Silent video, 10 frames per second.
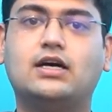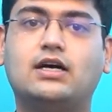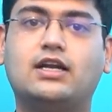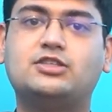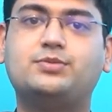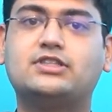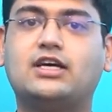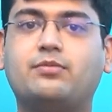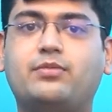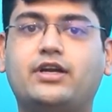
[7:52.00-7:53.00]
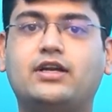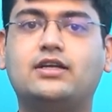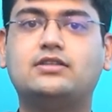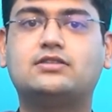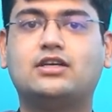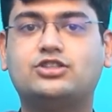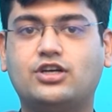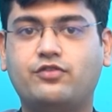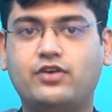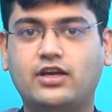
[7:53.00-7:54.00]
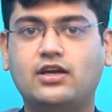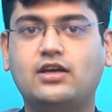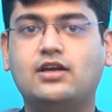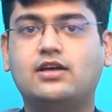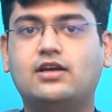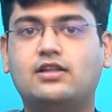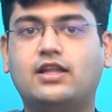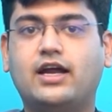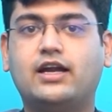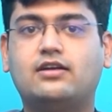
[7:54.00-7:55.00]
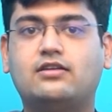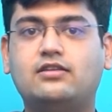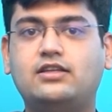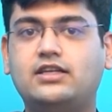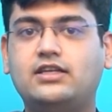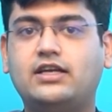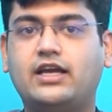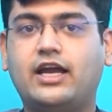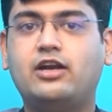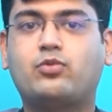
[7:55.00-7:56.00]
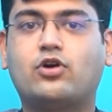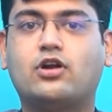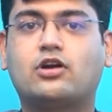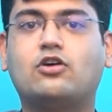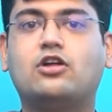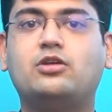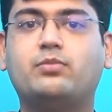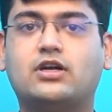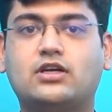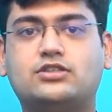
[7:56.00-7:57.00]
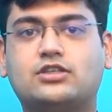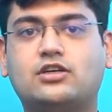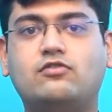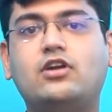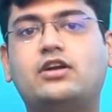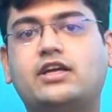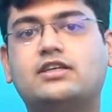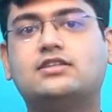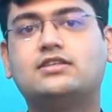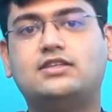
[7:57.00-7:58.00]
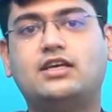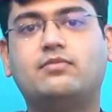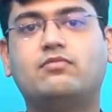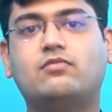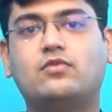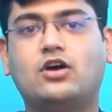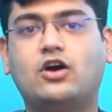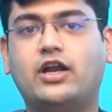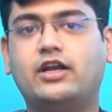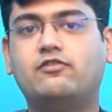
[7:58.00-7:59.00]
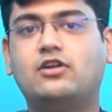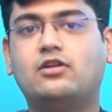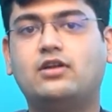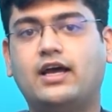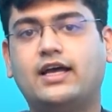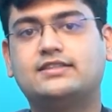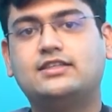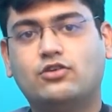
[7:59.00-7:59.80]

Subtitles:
recipes are made in such a way that the end product or the butter chicken will taste the same and will as the